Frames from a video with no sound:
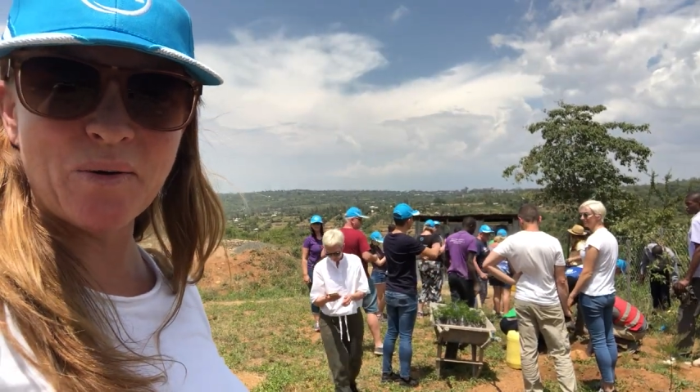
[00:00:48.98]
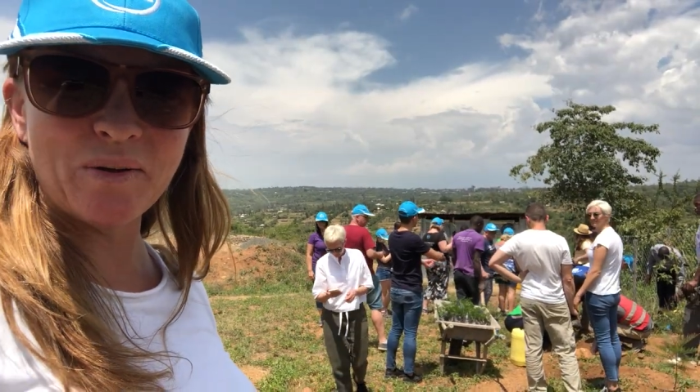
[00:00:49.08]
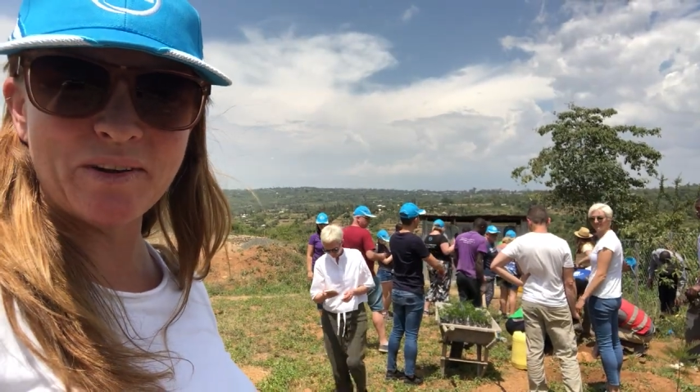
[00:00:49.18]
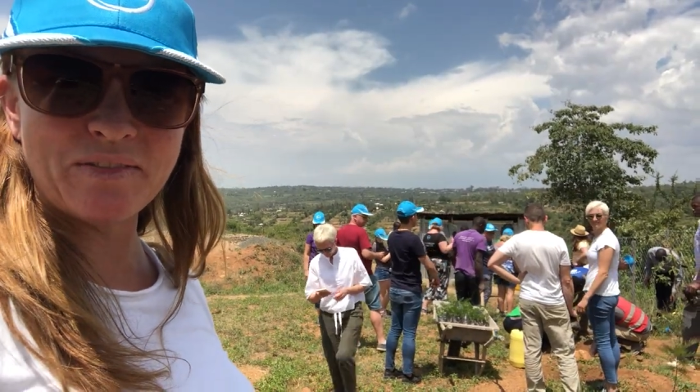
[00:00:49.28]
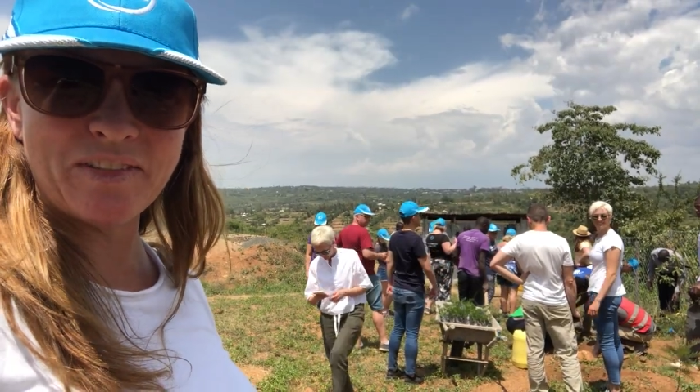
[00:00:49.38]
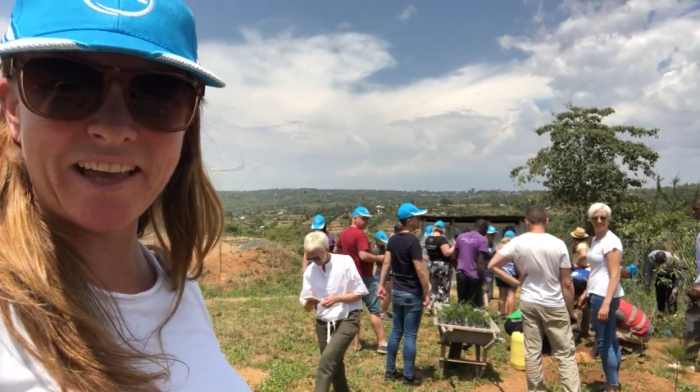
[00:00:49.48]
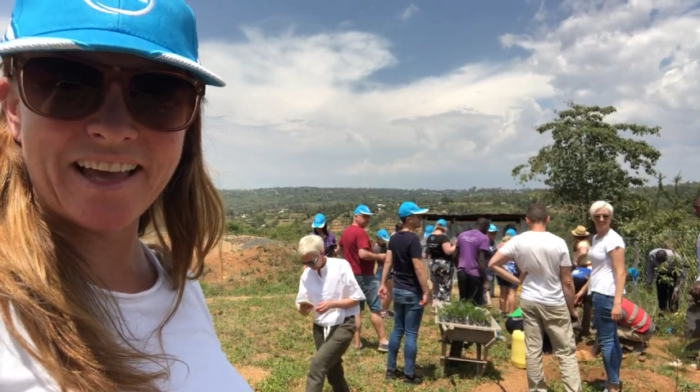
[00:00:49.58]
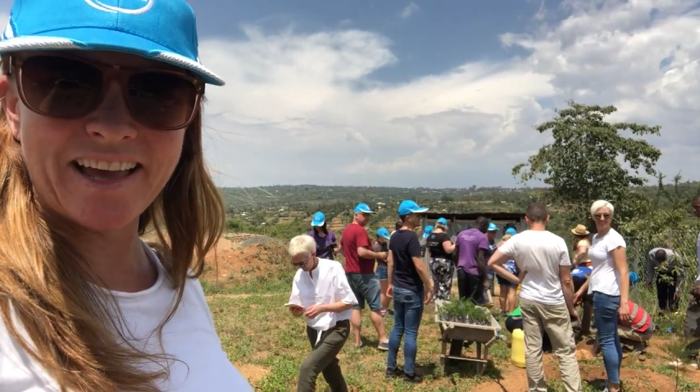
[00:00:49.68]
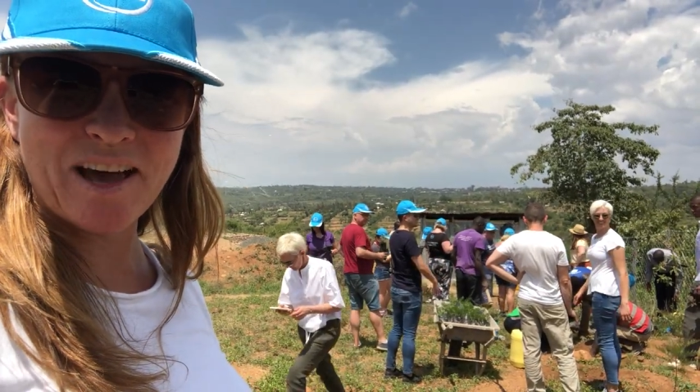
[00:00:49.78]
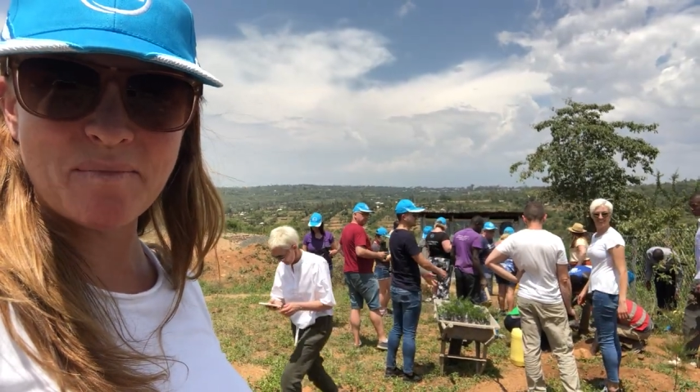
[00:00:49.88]
all of
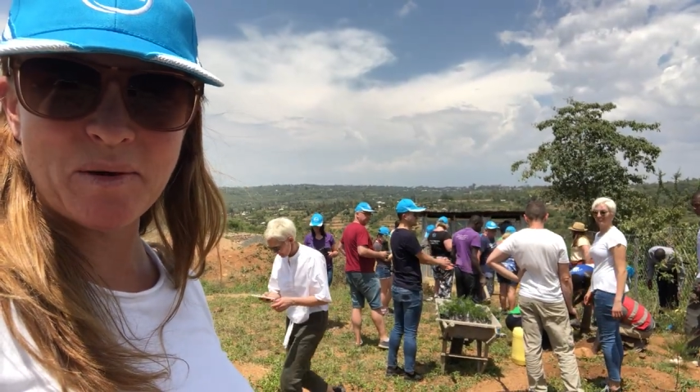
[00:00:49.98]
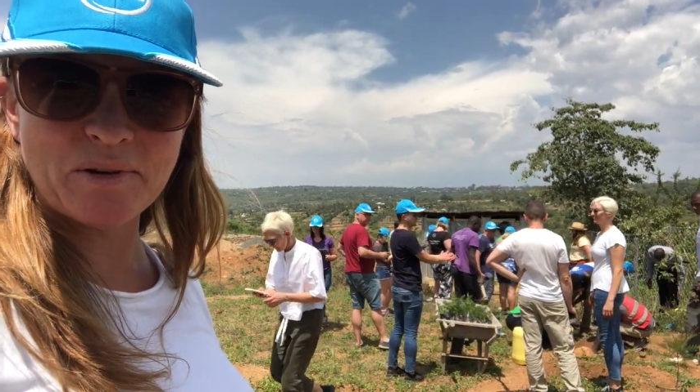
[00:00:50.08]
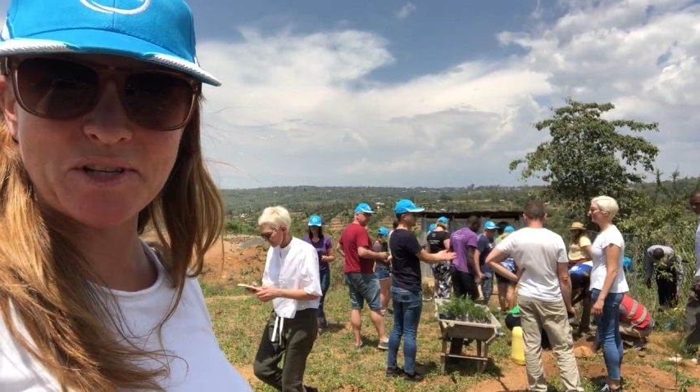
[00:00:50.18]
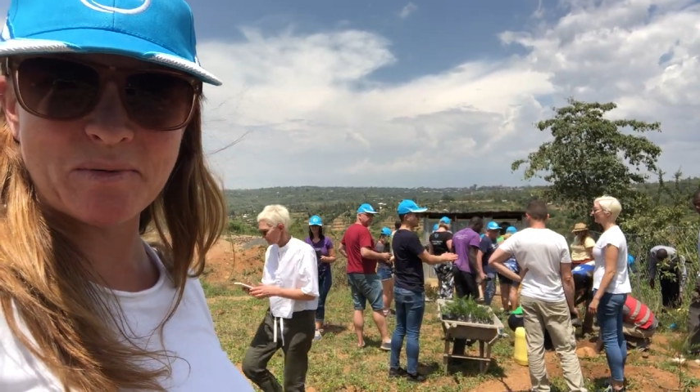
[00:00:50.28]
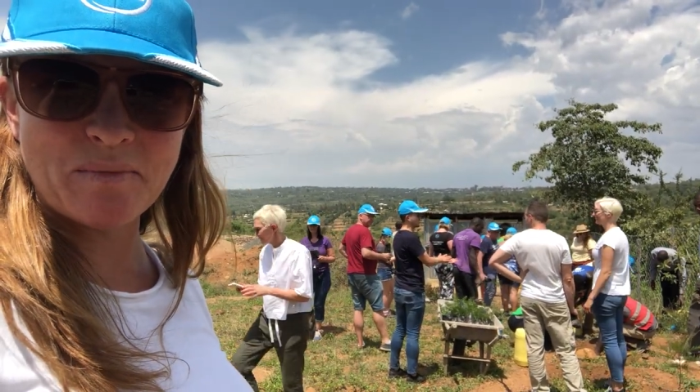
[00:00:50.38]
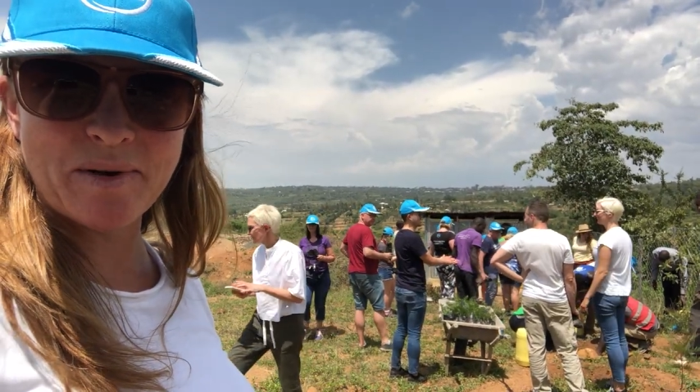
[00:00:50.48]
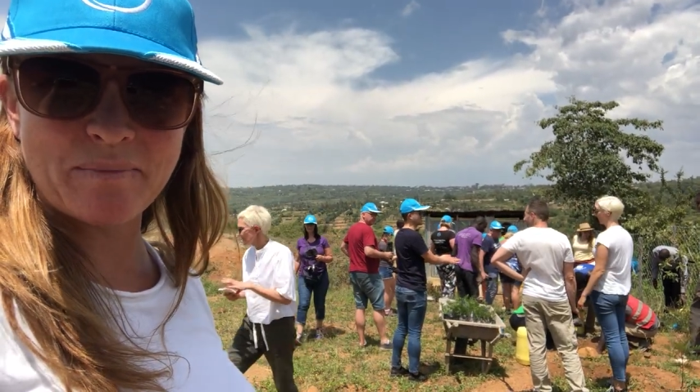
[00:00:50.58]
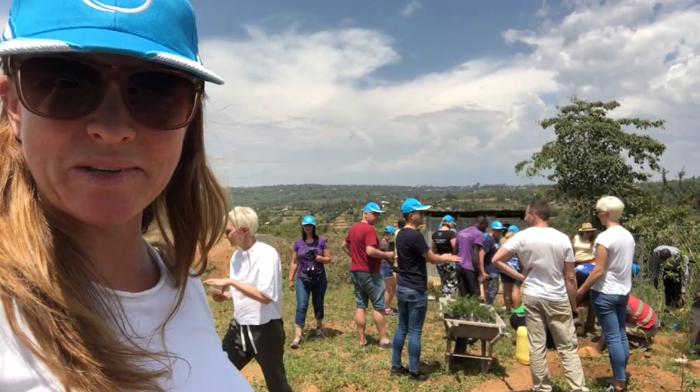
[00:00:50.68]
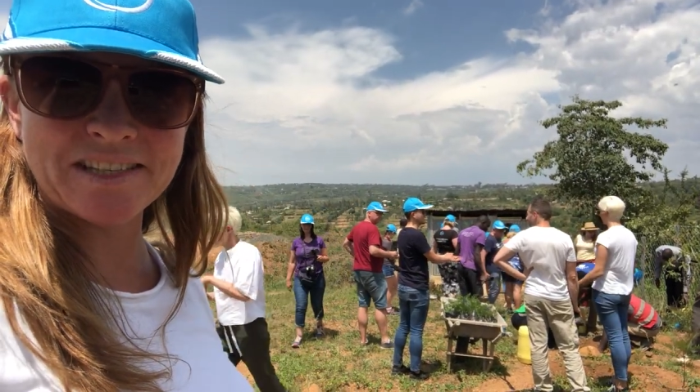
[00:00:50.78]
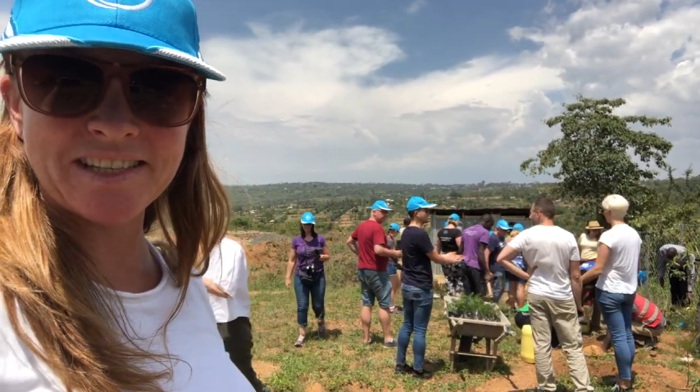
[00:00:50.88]
the uh, B1G1
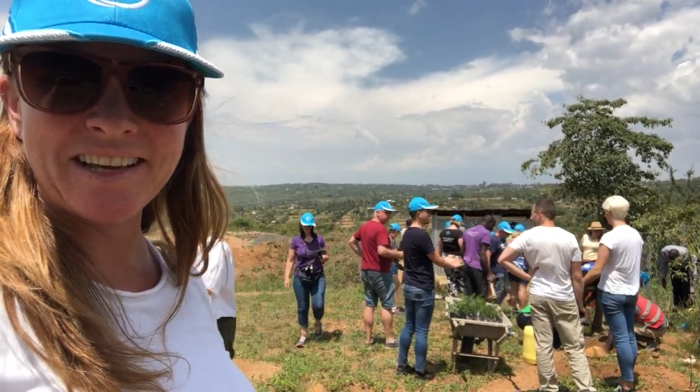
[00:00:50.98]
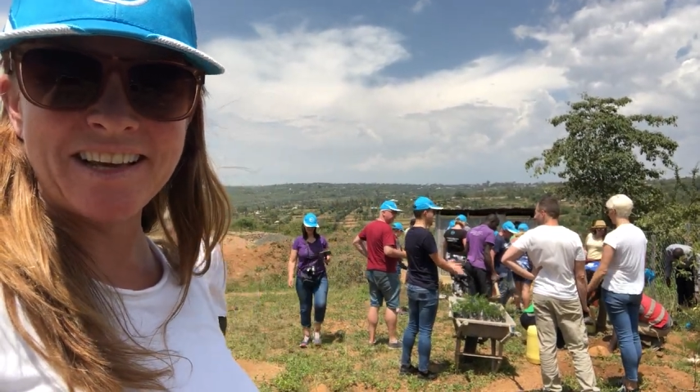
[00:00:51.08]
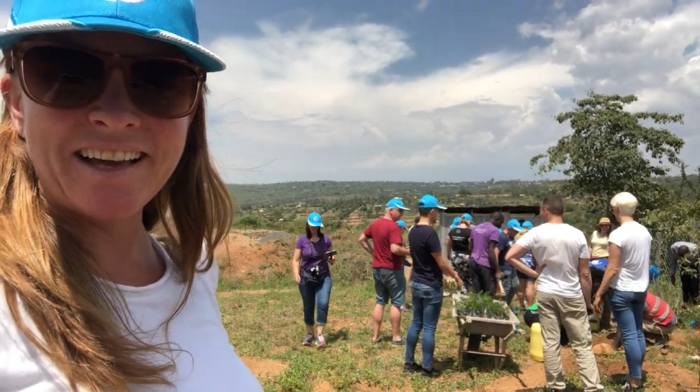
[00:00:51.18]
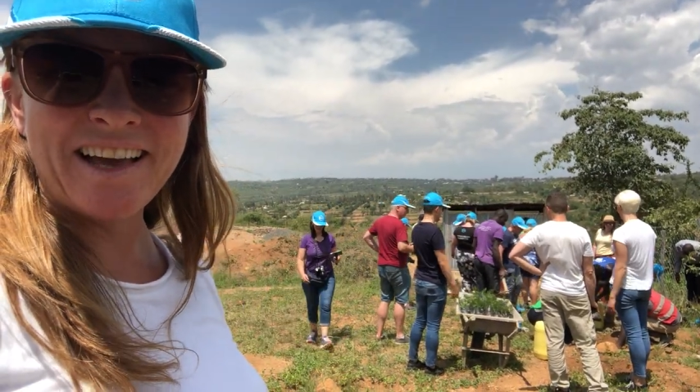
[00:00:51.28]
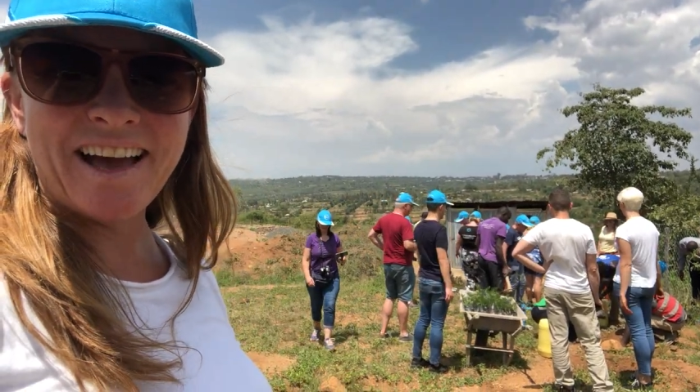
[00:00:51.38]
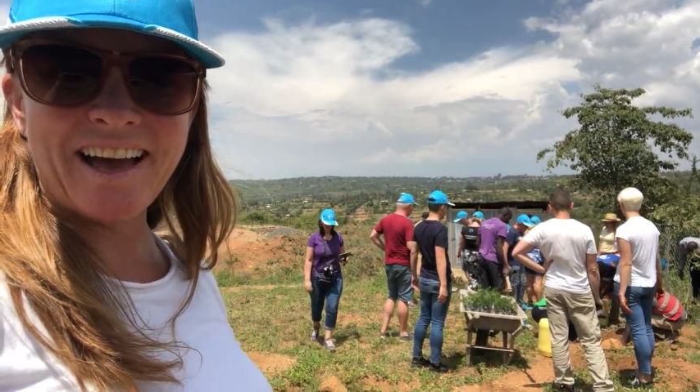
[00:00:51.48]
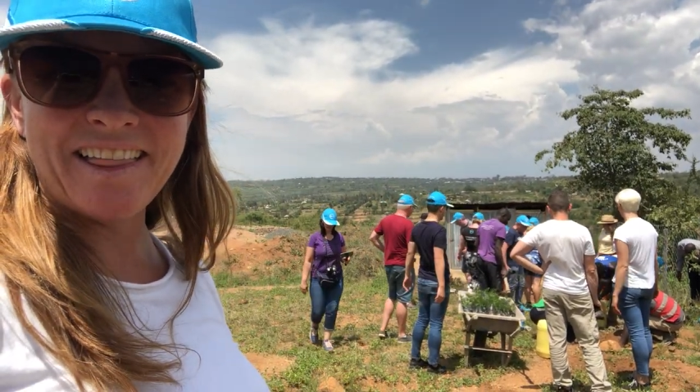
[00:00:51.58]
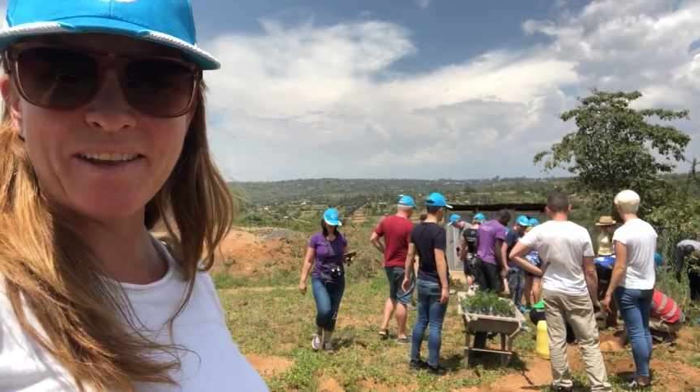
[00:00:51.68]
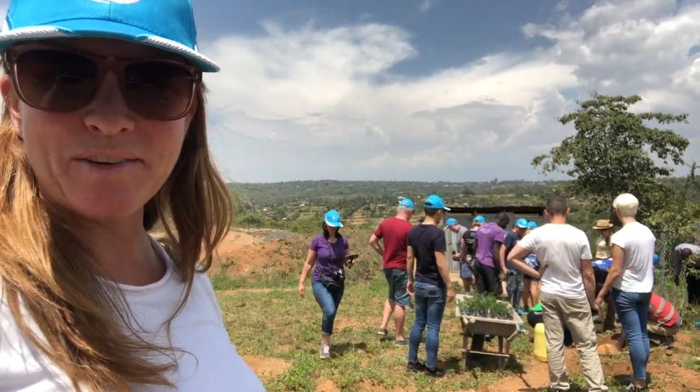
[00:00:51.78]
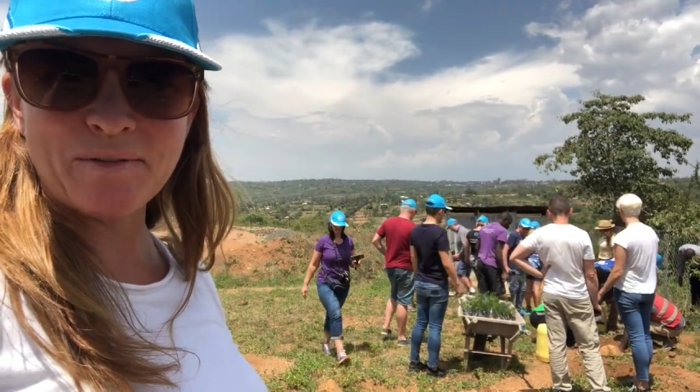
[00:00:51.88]
members uh,
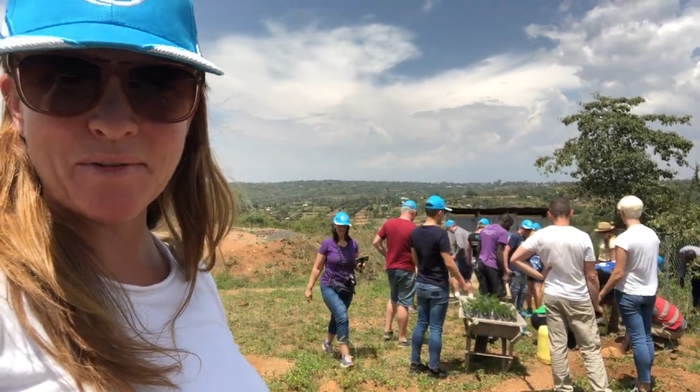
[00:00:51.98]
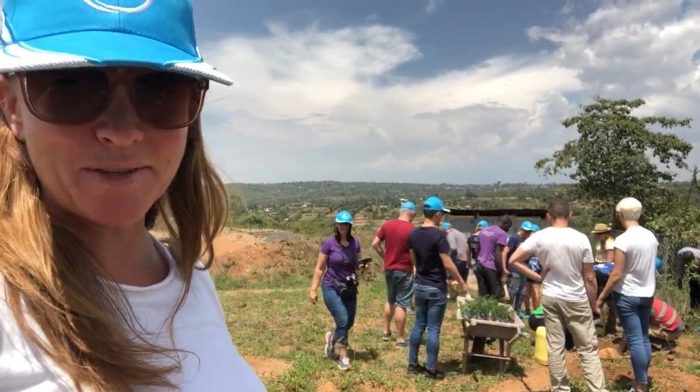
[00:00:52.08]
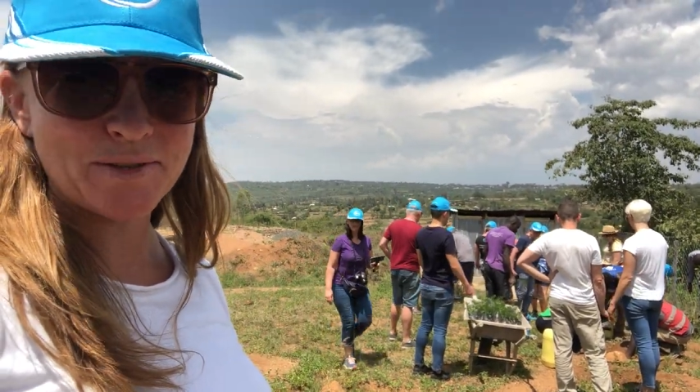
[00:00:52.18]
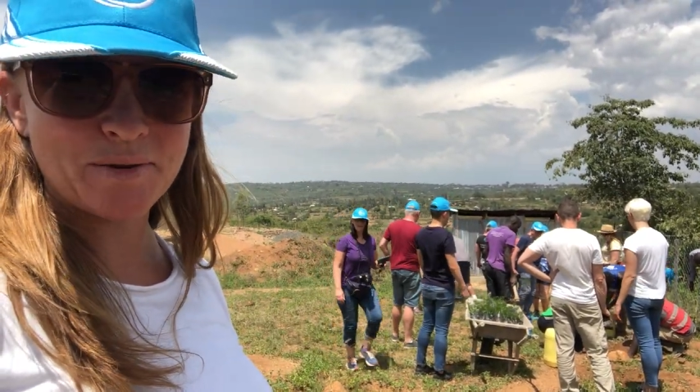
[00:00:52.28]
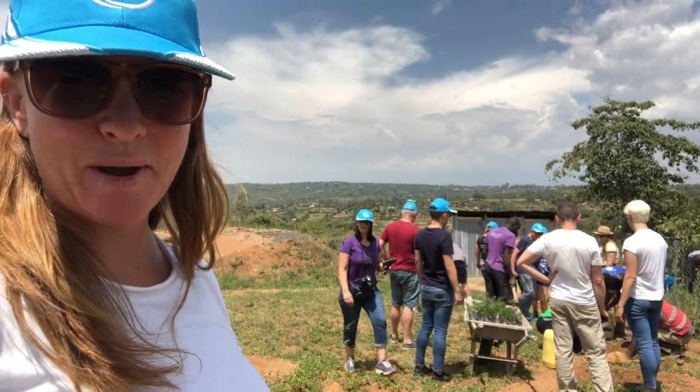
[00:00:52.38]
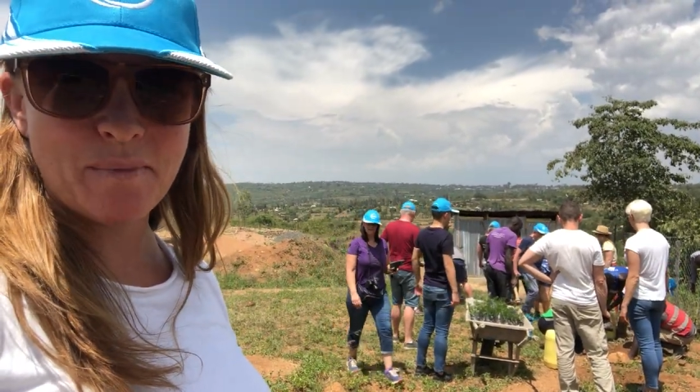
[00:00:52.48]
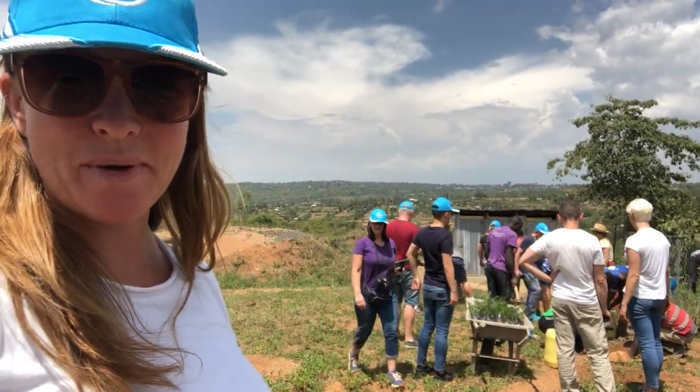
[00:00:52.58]
that are on this trip.